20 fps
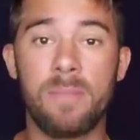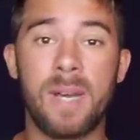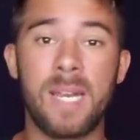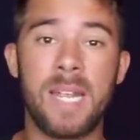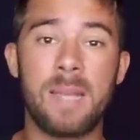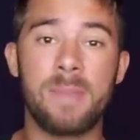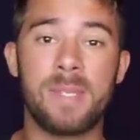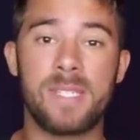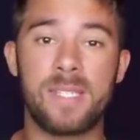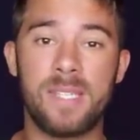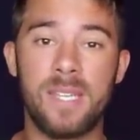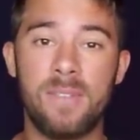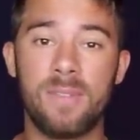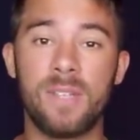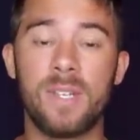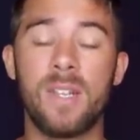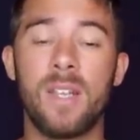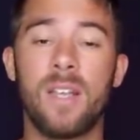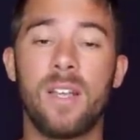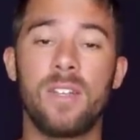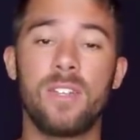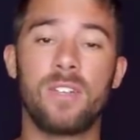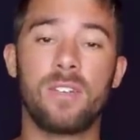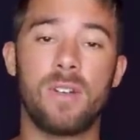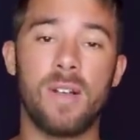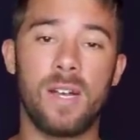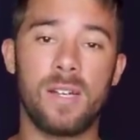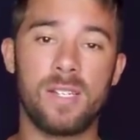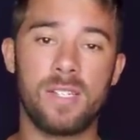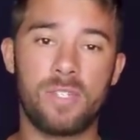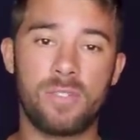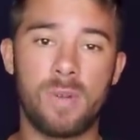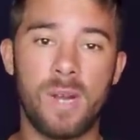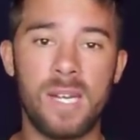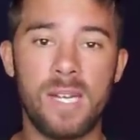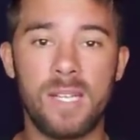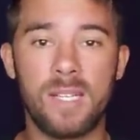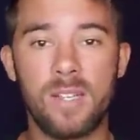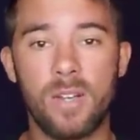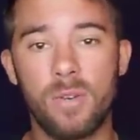My name is Steven, your honest
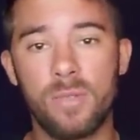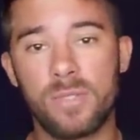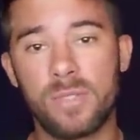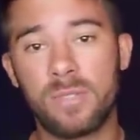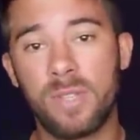trading coach.